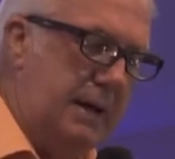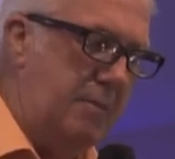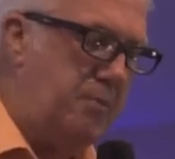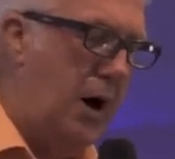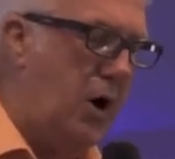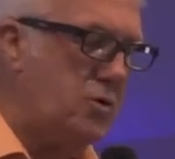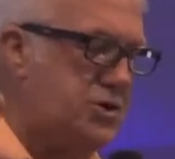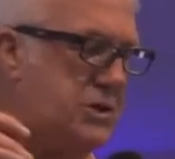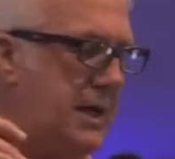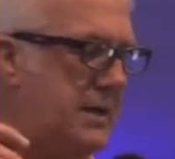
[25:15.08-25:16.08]
And Paul
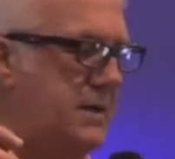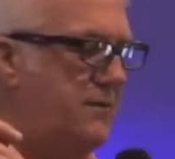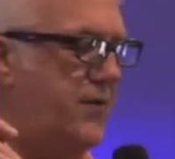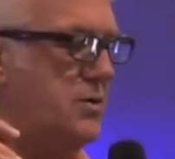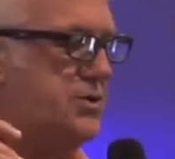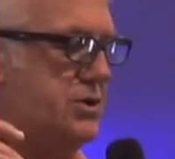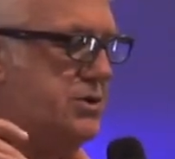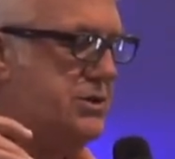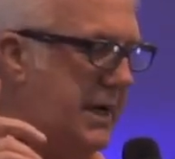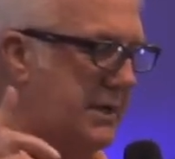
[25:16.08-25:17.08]
said in verse
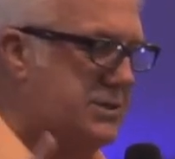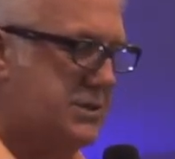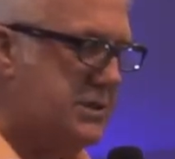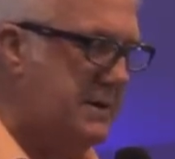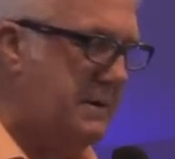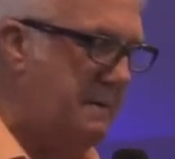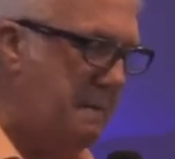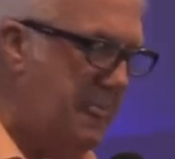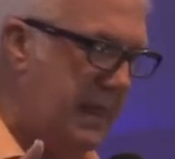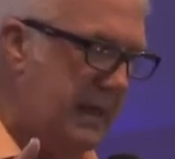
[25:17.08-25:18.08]
6
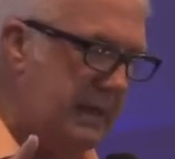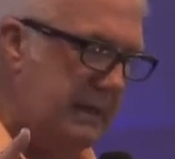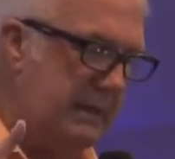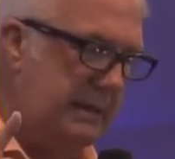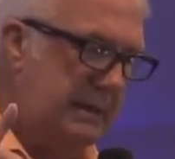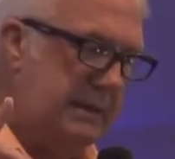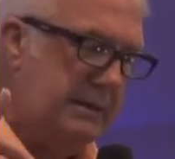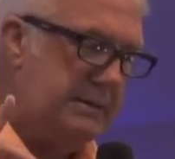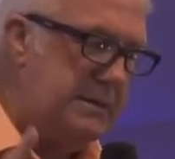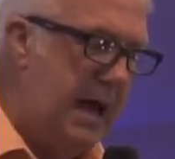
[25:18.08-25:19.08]

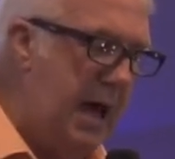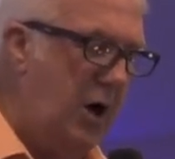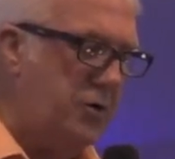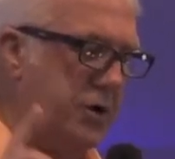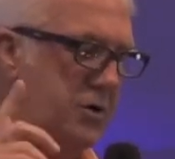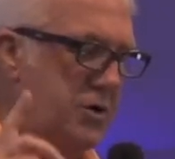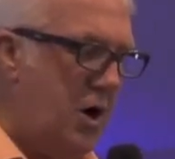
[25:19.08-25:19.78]
Now you